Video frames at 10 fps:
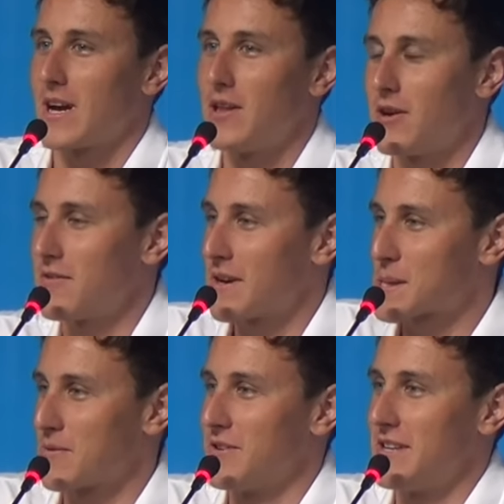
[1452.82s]
a lot of
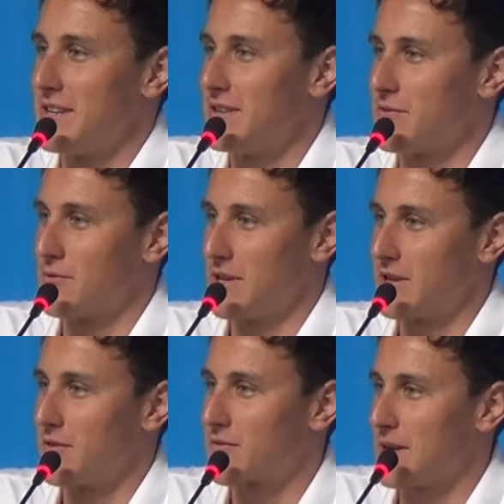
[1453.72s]
us are really, really
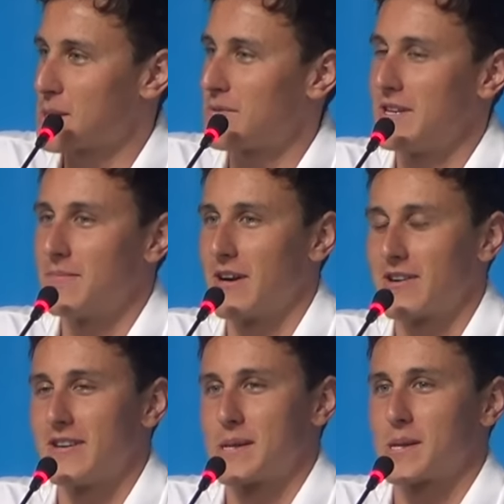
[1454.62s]
good friends with the
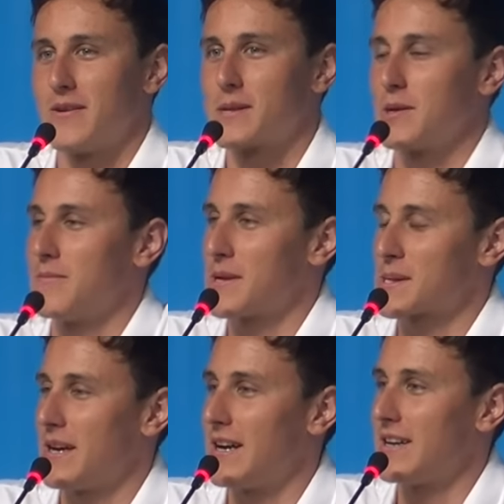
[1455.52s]
Americans, so it's
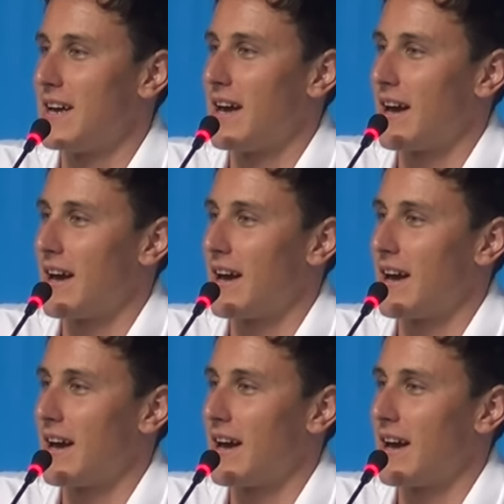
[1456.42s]
almost like